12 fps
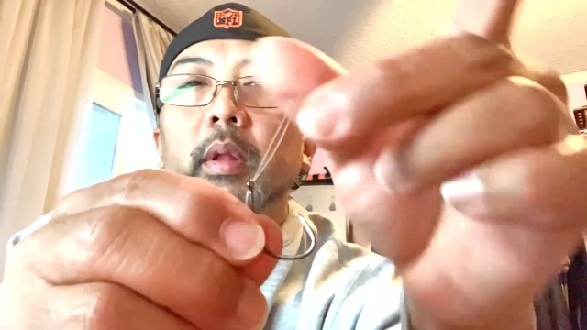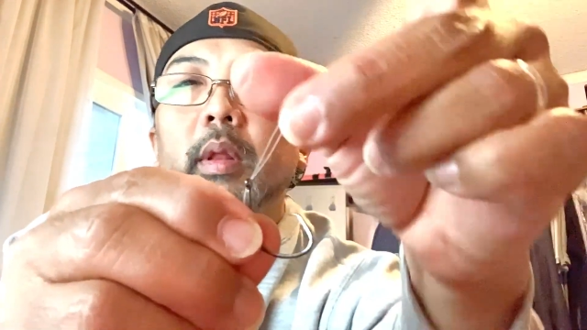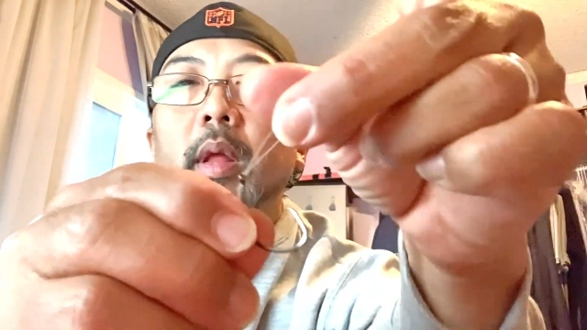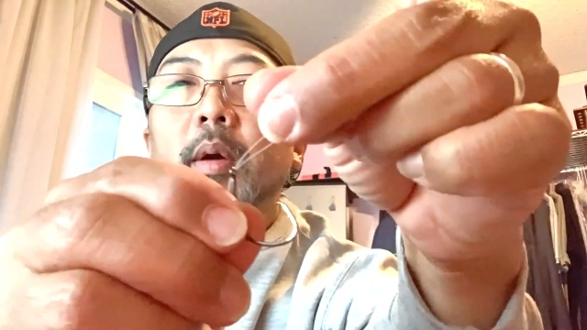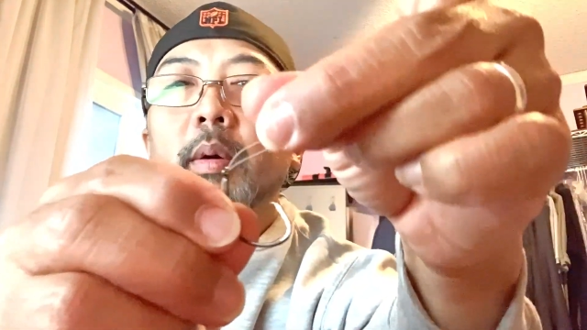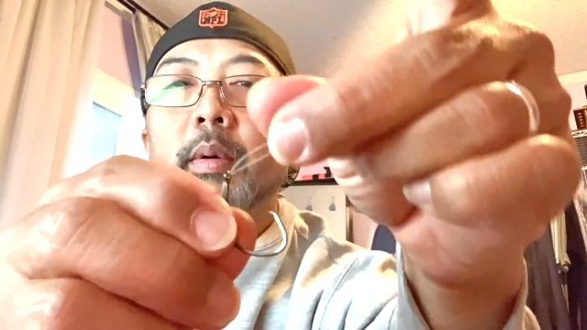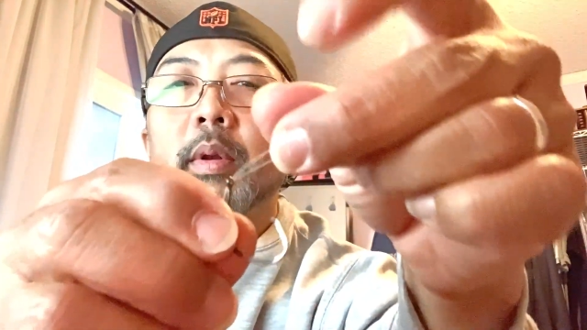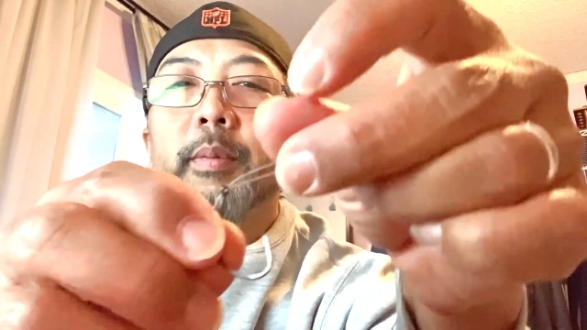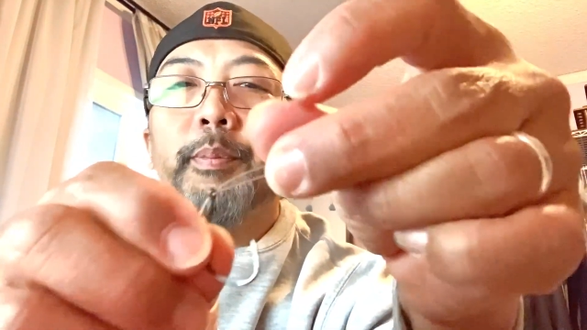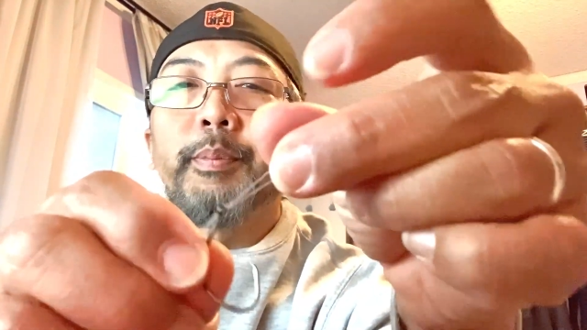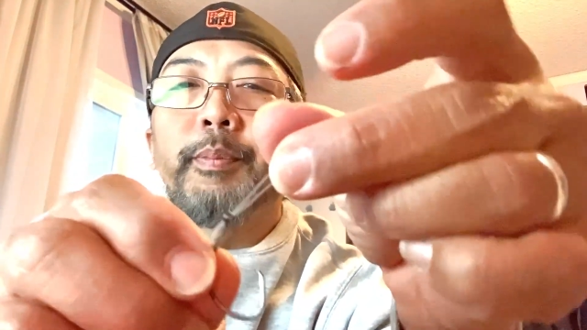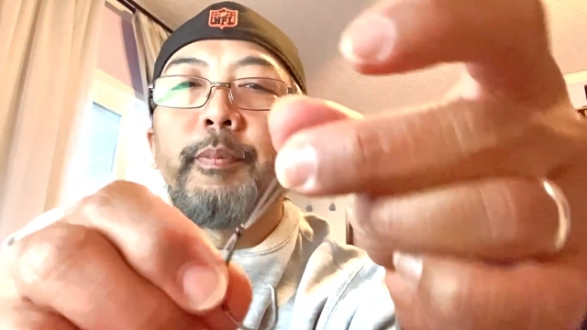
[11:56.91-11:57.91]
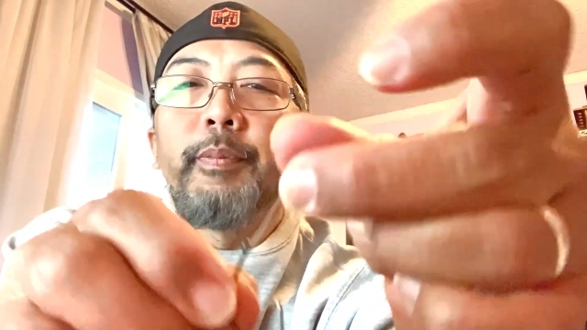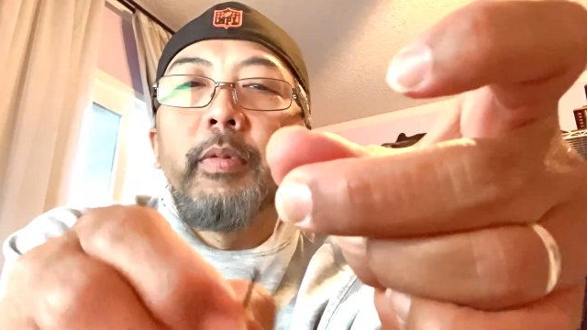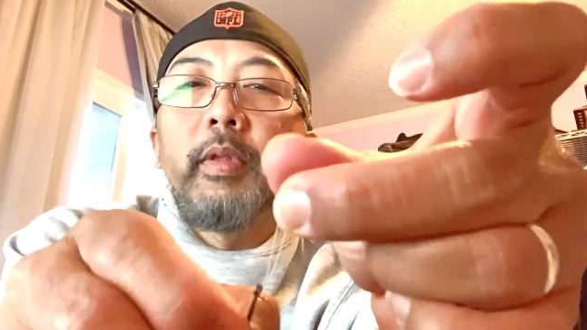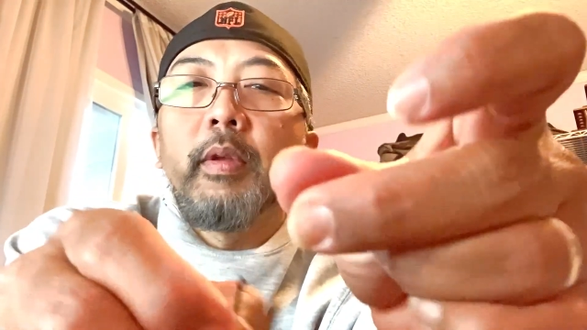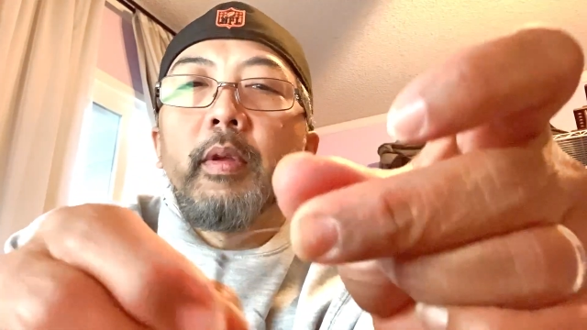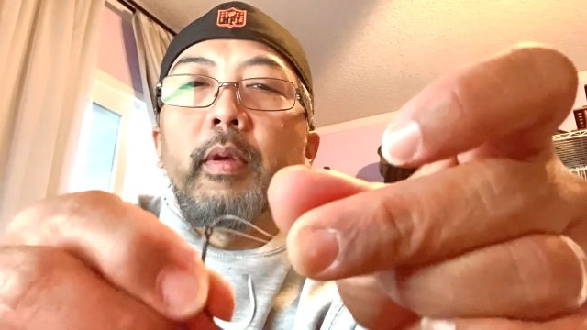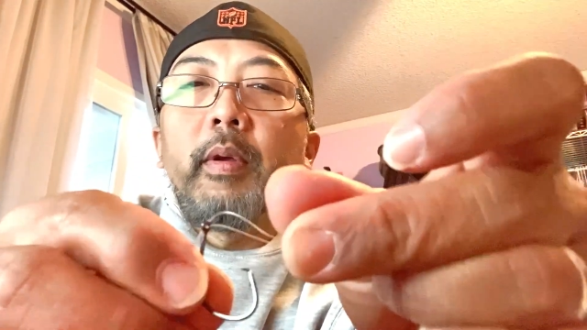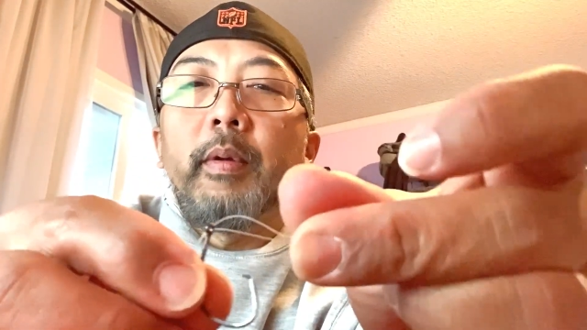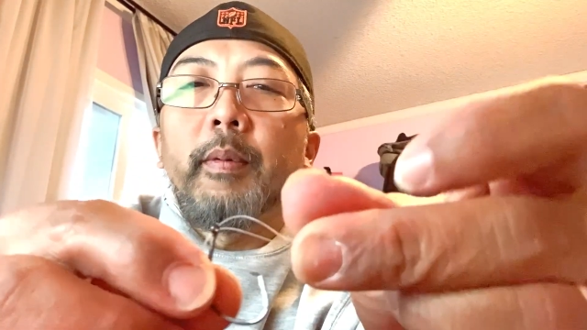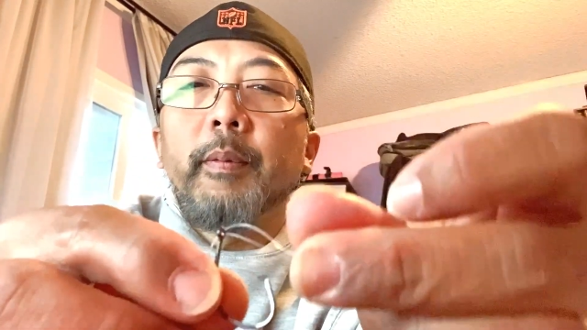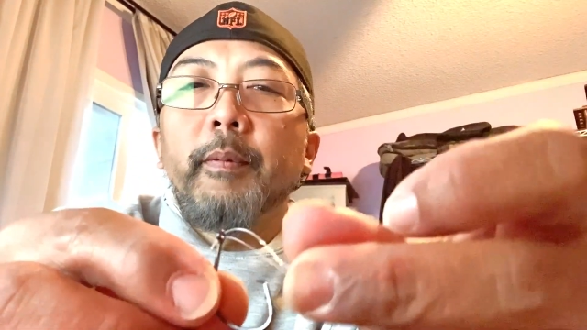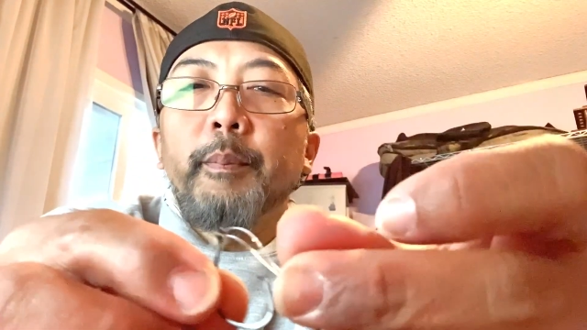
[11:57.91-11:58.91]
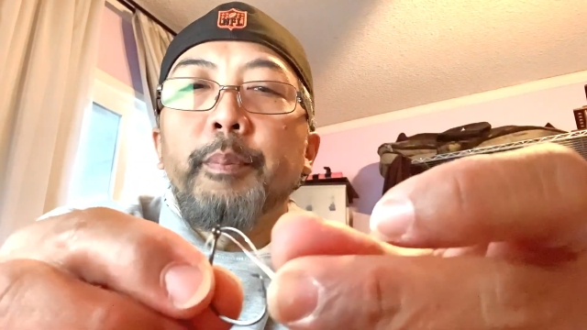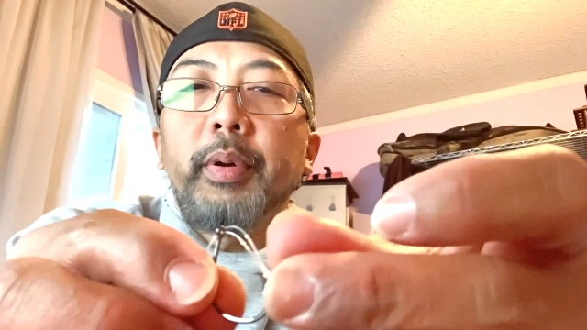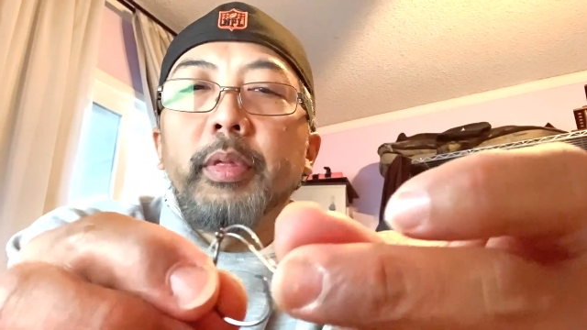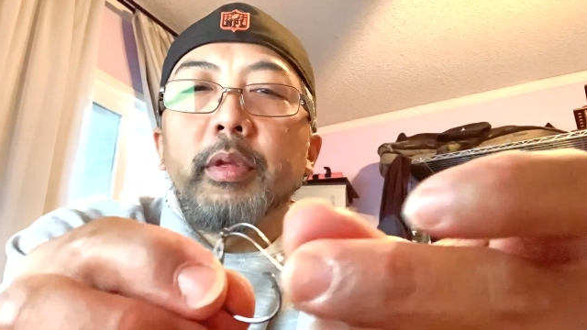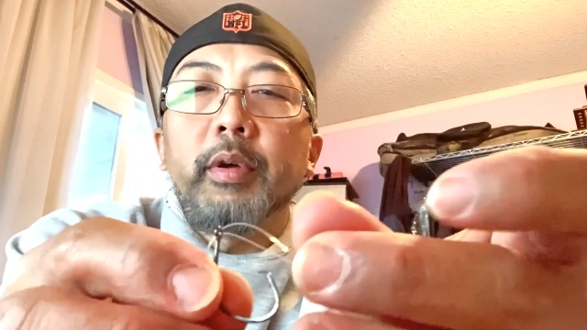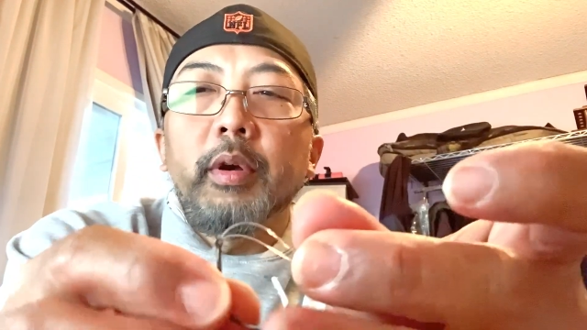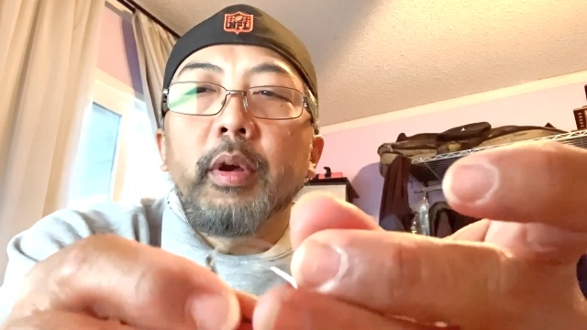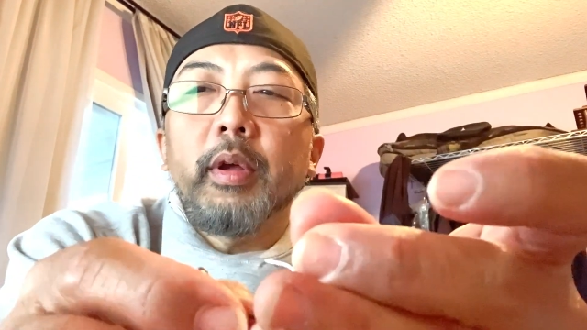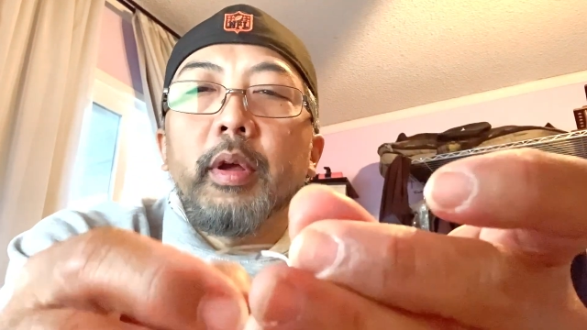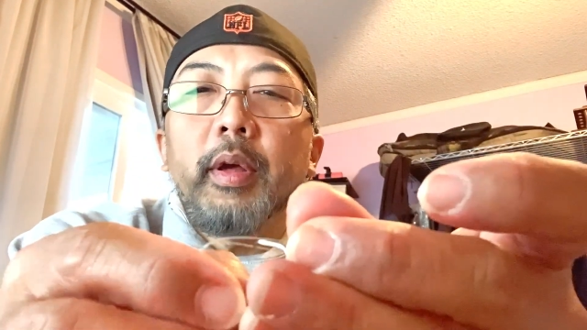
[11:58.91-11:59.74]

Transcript: Now I'm going to put the hook